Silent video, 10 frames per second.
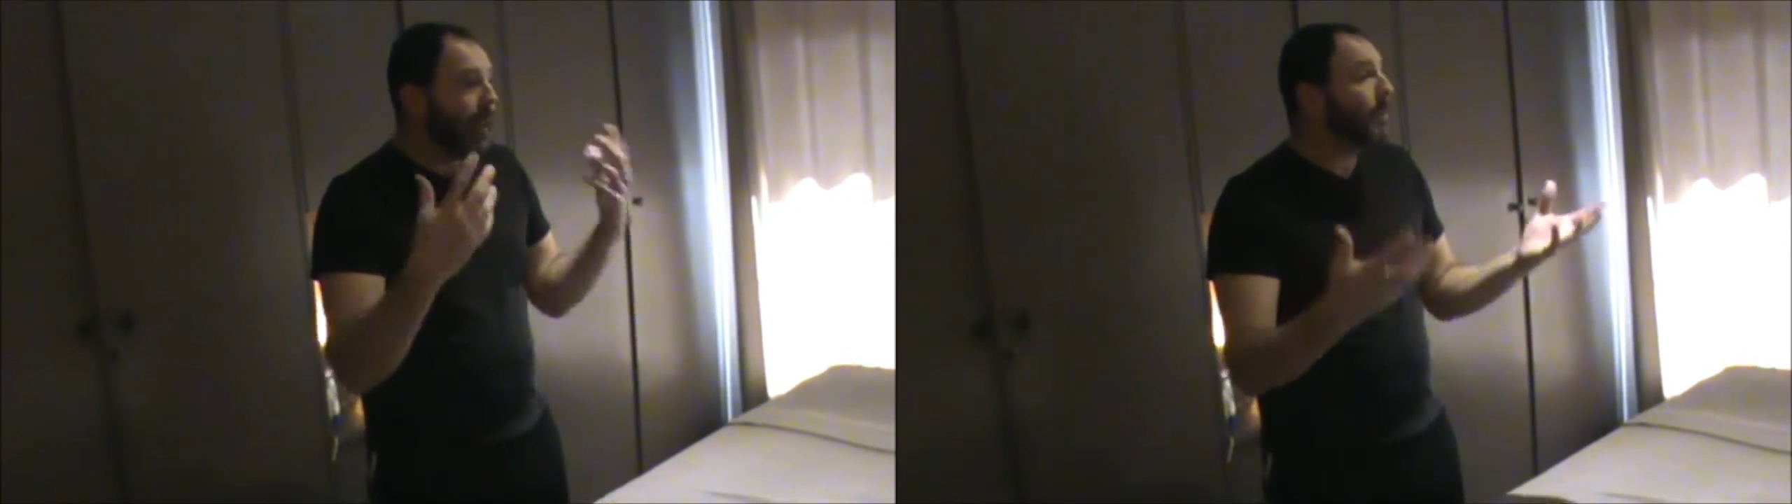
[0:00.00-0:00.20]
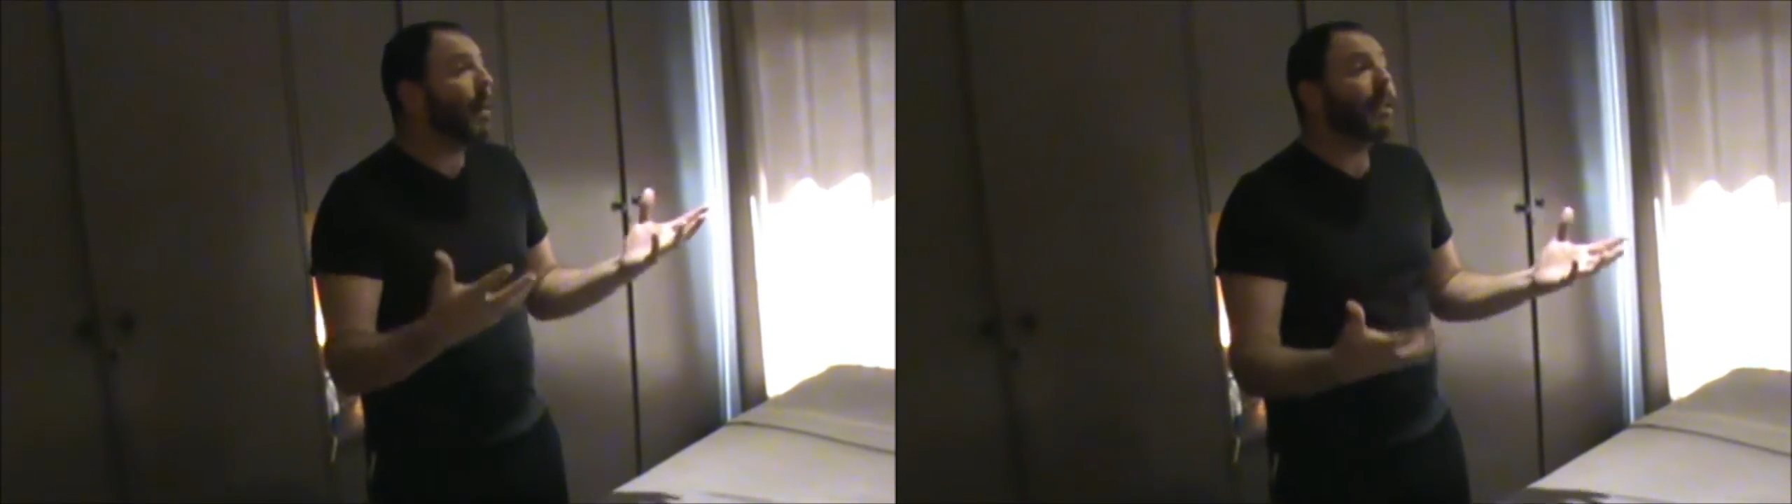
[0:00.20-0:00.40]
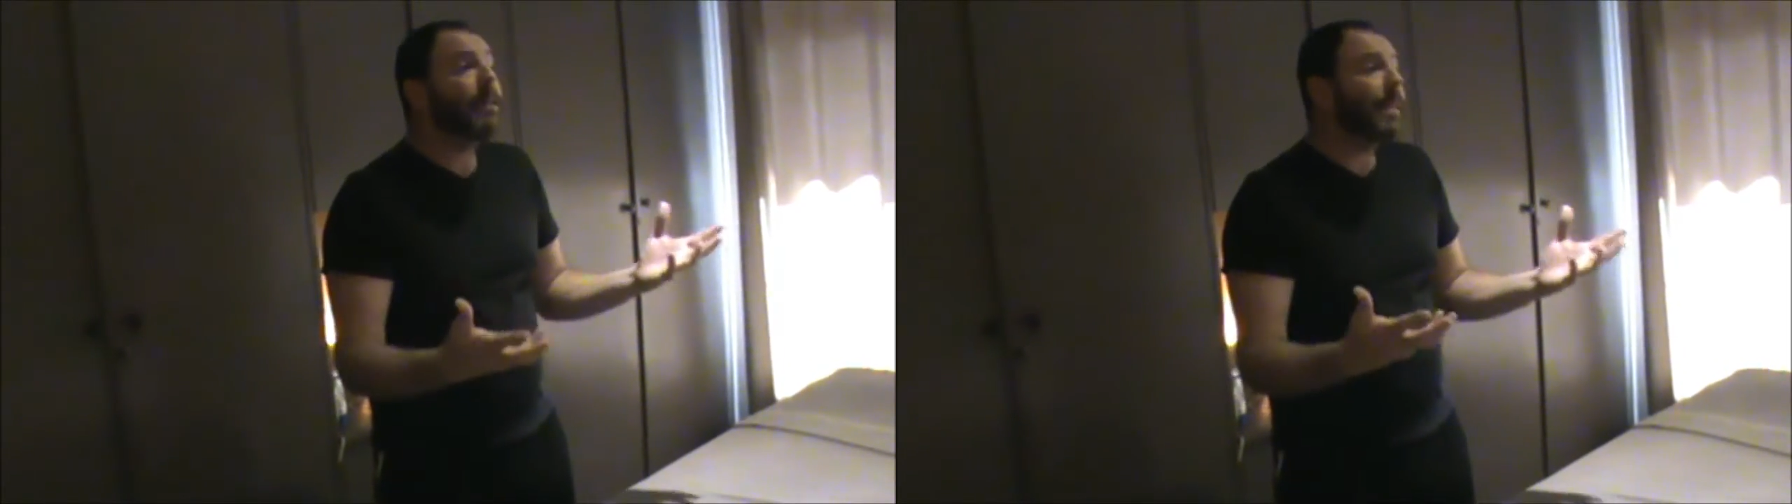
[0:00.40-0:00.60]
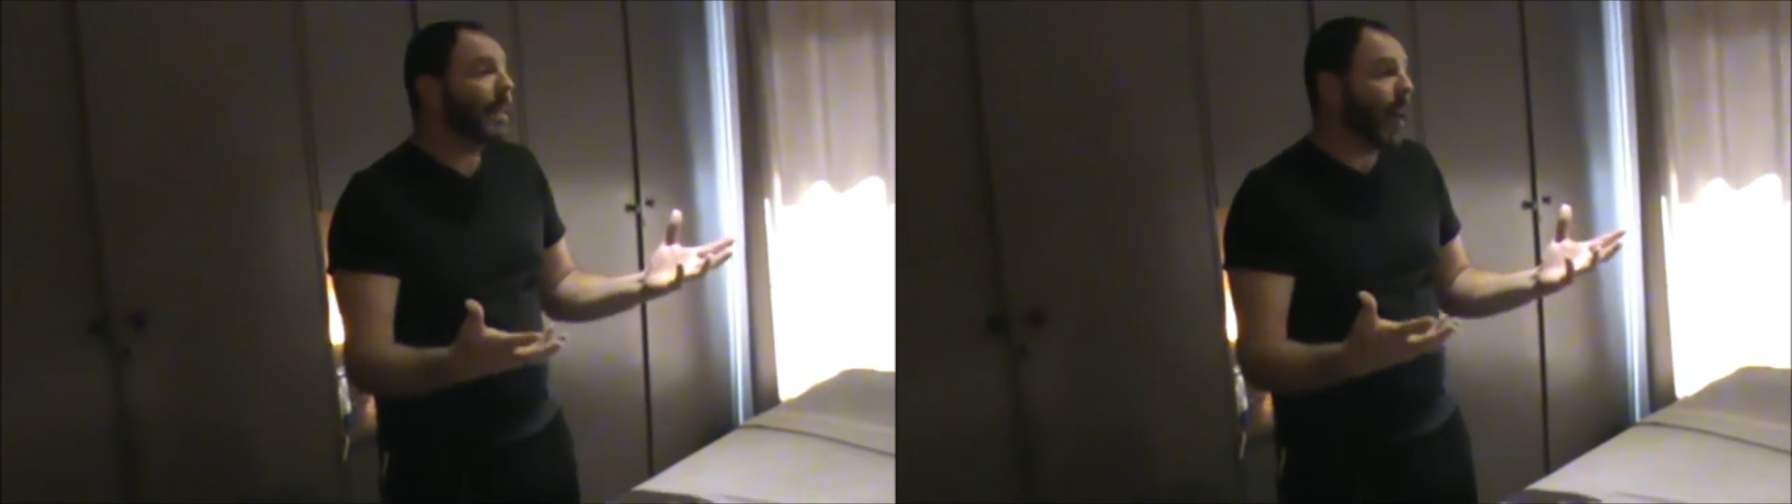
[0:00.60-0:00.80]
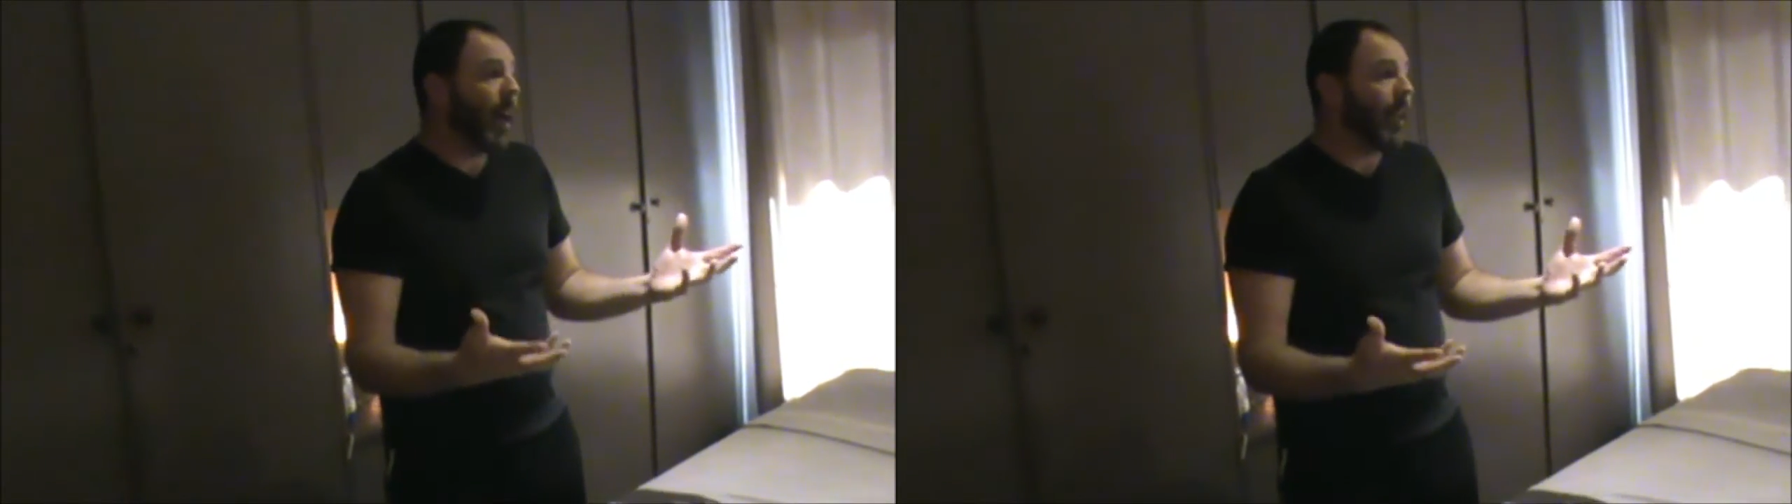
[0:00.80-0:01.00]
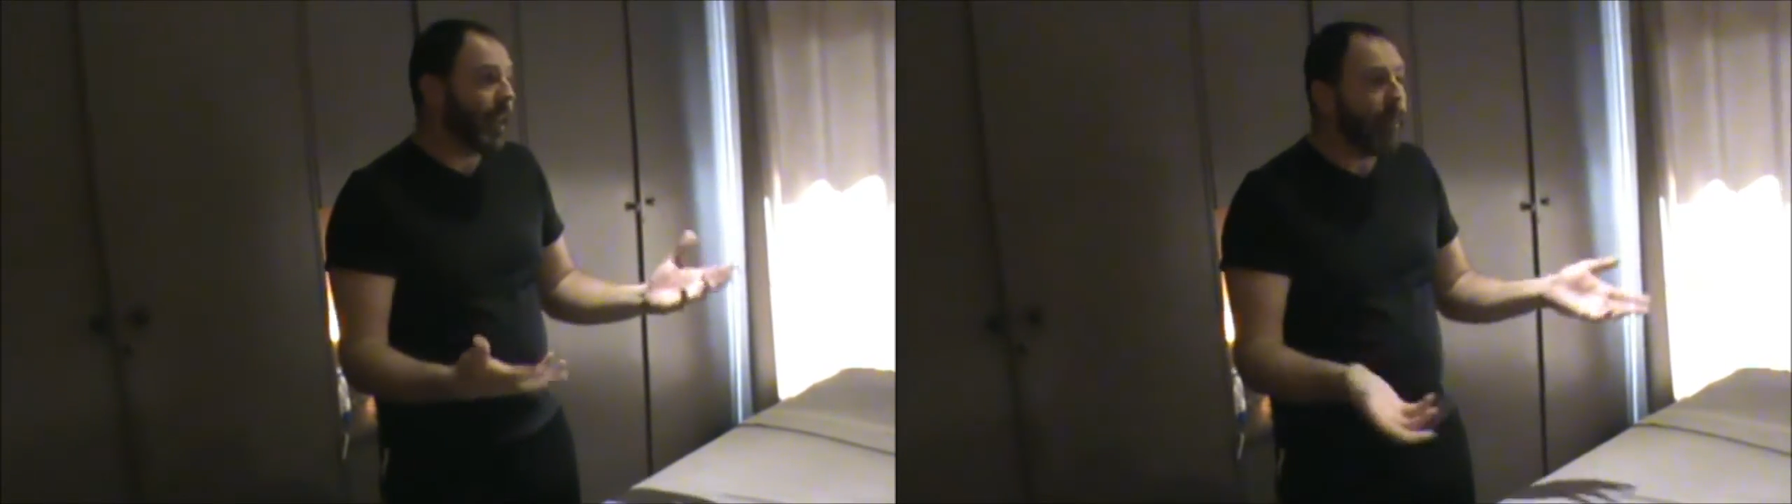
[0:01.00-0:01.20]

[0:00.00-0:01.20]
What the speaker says: it makes me tired.